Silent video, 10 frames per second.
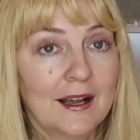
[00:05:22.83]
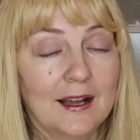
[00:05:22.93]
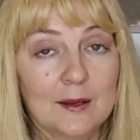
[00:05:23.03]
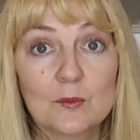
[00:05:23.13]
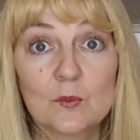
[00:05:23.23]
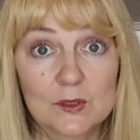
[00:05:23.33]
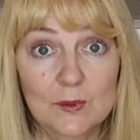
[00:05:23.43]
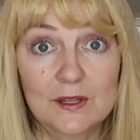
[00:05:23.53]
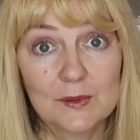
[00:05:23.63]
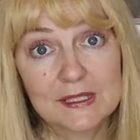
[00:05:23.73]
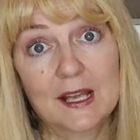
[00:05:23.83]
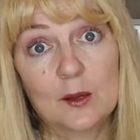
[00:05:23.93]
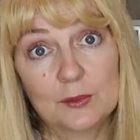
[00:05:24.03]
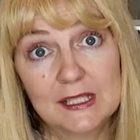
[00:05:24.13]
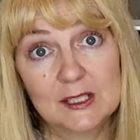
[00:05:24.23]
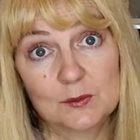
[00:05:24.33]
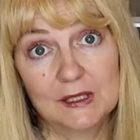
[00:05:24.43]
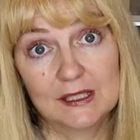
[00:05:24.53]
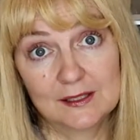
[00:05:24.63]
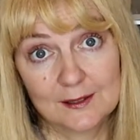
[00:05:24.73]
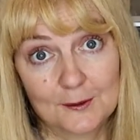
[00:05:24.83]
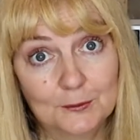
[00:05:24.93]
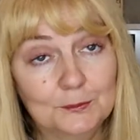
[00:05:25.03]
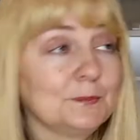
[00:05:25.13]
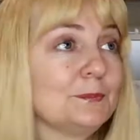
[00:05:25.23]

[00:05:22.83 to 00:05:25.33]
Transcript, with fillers: um, was one of the ones that helped teach me to sew.